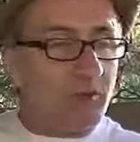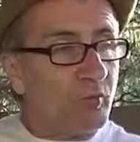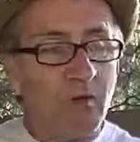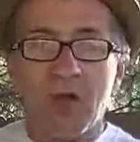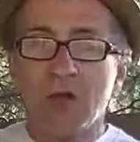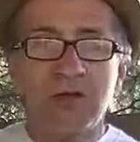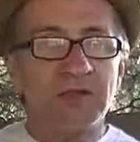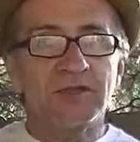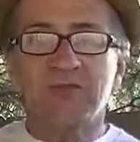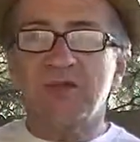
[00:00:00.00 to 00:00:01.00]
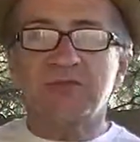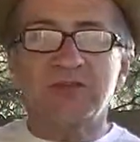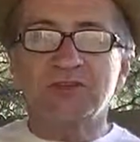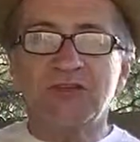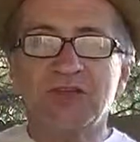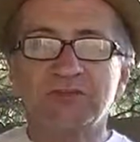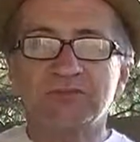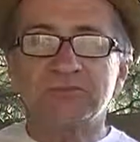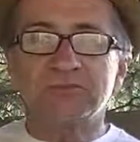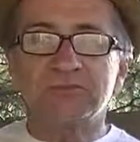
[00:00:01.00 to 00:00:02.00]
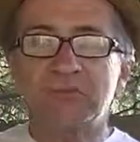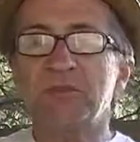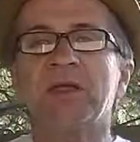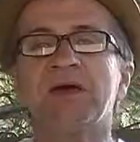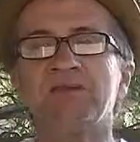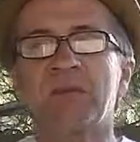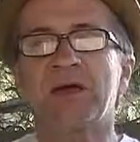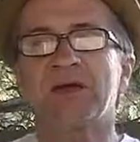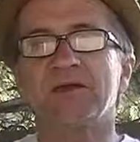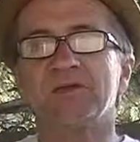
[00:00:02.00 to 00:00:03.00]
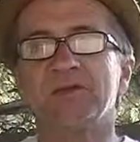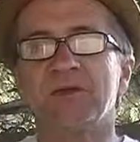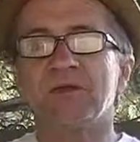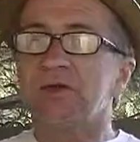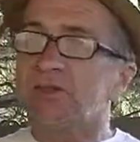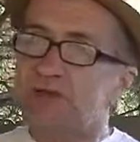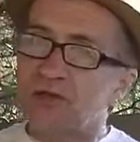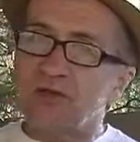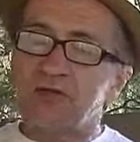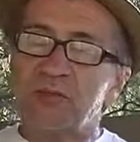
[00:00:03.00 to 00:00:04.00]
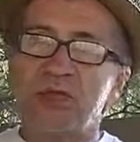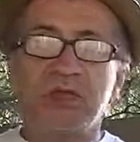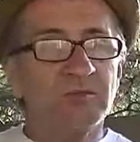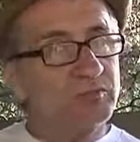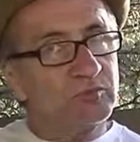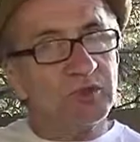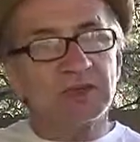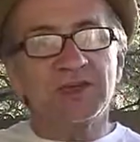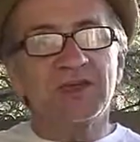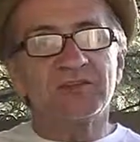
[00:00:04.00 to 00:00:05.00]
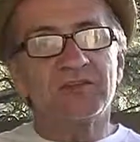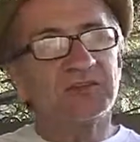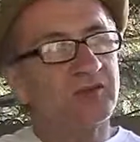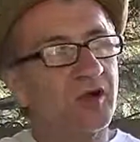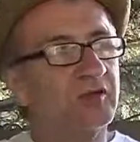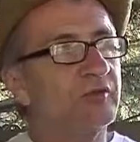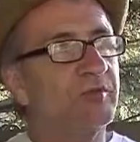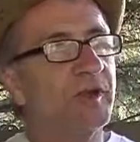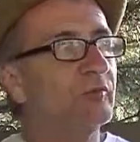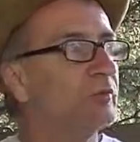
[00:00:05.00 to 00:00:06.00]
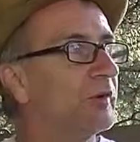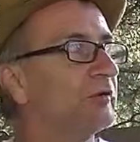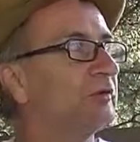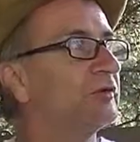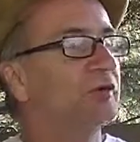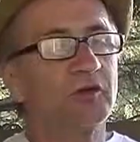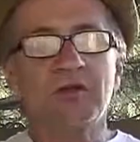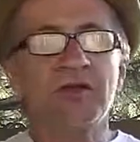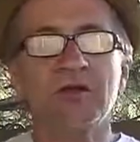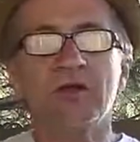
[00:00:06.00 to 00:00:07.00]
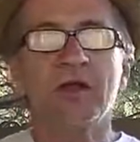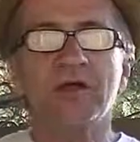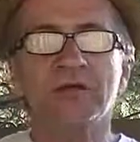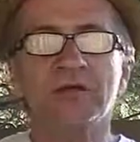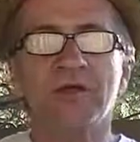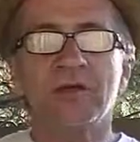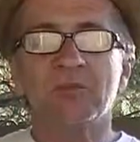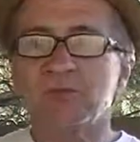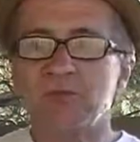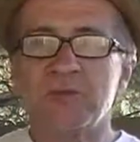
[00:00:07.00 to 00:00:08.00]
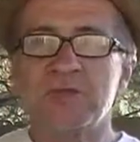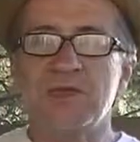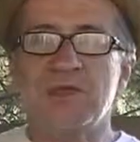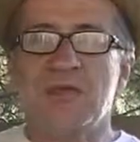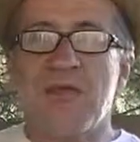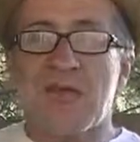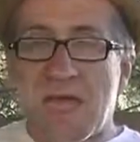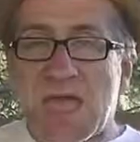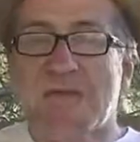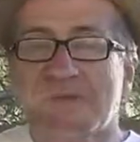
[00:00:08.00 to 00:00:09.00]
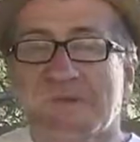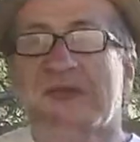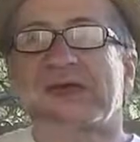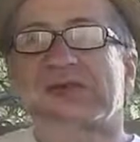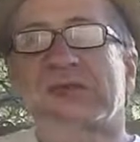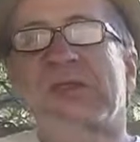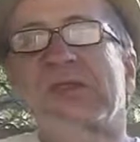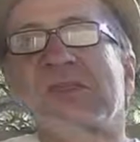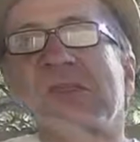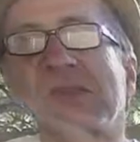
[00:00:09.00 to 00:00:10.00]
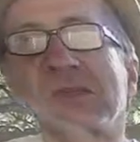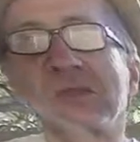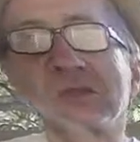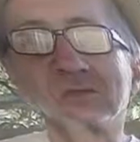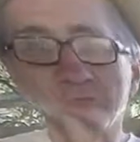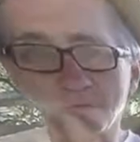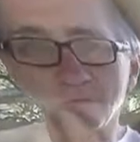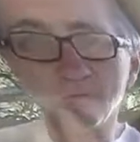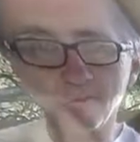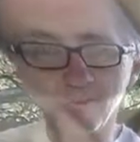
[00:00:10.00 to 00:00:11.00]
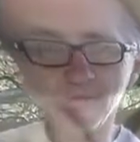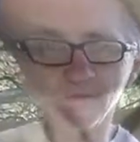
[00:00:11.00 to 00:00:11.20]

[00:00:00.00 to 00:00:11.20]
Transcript: we're all getting the same sunshine. Be blessed by it. The others may contest and argue about whether it's a good day or not. But for me, I'm blessed by the day the Lord